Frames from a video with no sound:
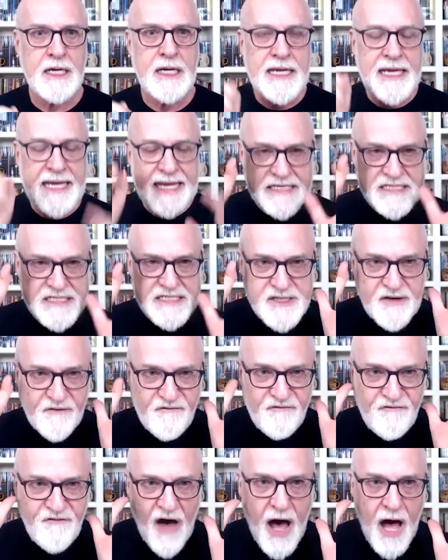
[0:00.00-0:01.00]
in
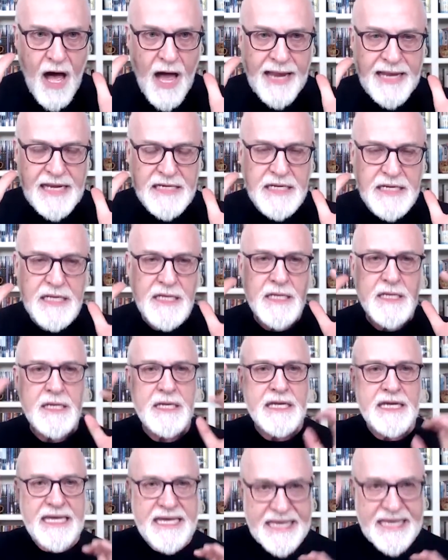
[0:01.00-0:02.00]
divine
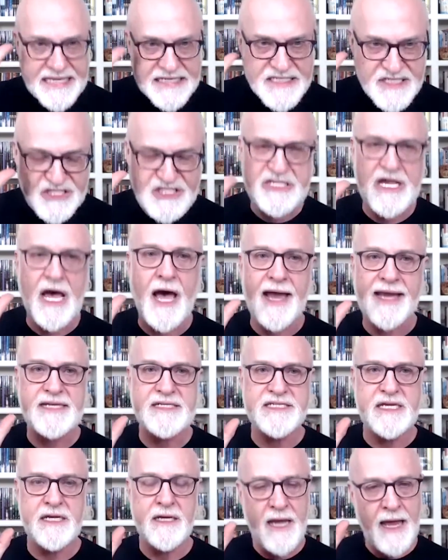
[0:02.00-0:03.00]

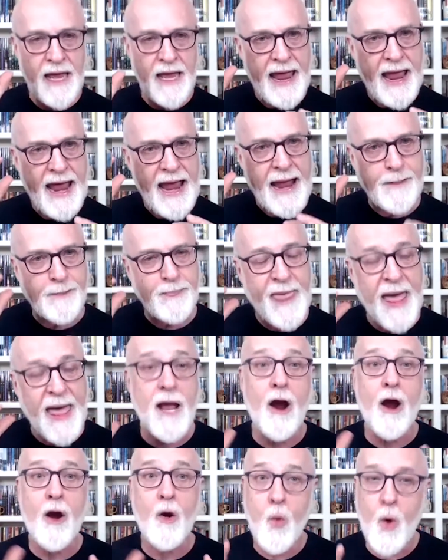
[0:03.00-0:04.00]
insight. And they
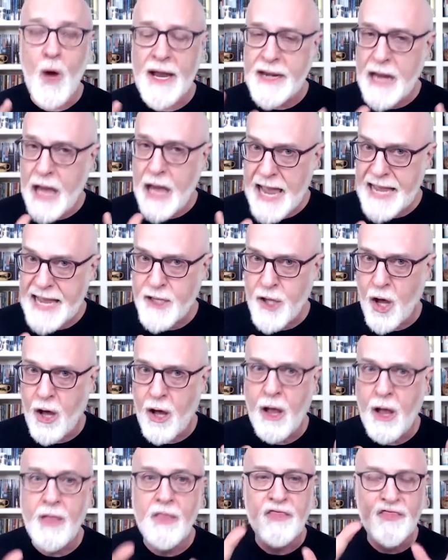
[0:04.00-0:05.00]
are what I
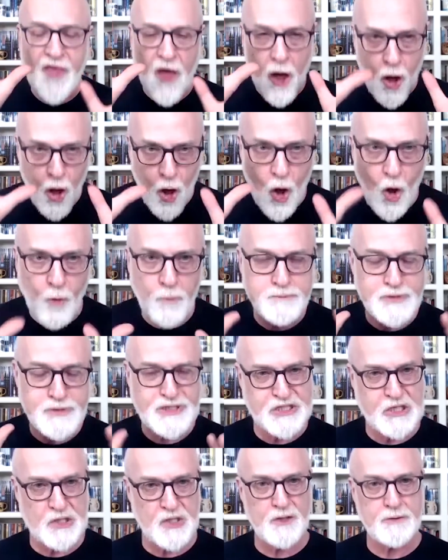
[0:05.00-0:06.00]
call the hope
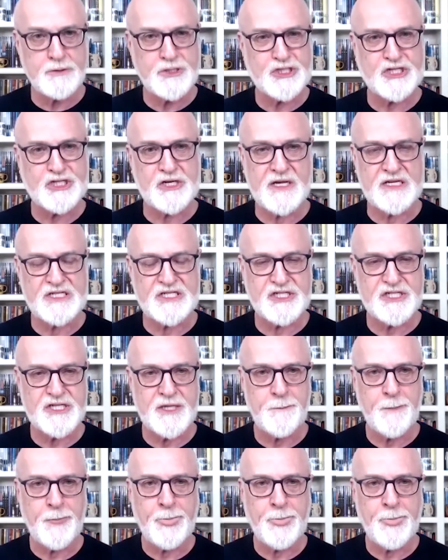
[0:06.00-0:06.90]
solutionist.